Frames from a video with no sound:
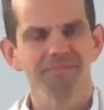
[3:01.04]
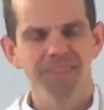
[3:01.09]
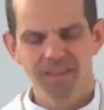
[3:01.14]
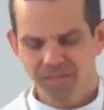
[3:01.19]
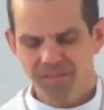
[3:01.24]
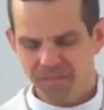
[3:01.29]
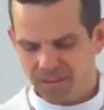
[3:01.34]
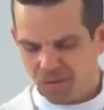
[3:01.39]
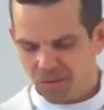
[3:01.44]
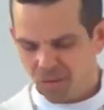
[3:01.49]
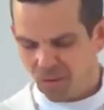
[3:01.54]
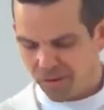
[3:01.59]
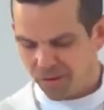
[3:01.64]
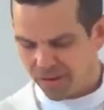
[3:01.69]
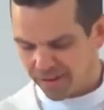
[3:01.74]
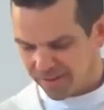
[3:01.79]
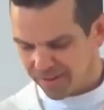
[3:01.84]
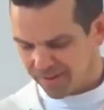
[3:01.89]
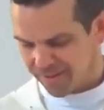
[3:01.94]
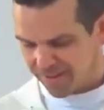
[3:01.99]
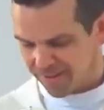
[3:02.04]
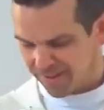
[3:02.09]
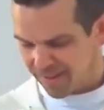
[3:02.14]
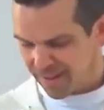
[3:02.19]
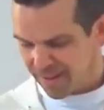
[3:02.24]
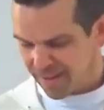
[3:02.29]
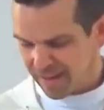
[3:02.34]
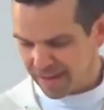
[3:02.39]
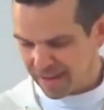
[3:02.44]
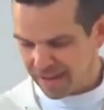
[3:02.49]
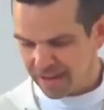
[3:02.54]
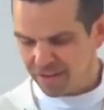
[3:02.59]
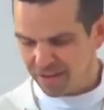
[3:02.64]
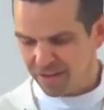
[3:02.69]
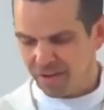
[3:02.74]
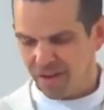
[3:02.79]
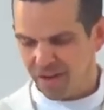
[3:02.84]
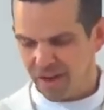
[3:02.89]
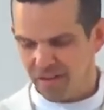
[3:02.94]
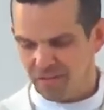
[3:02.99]
victorious in
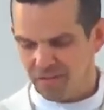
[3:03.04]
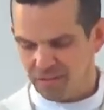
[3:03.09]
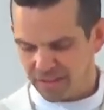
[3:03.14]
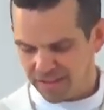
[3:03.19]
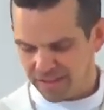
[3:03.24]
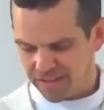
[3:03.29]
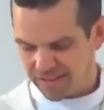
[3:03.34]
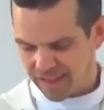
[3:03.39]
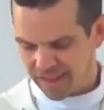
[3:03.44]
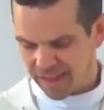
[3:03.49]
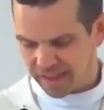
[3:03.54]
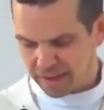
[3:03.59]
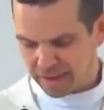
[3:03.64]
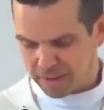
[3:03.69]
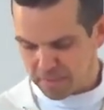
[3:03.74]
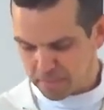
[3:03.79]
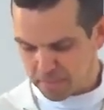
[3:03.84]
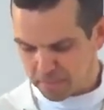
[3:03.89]
her heavenly state.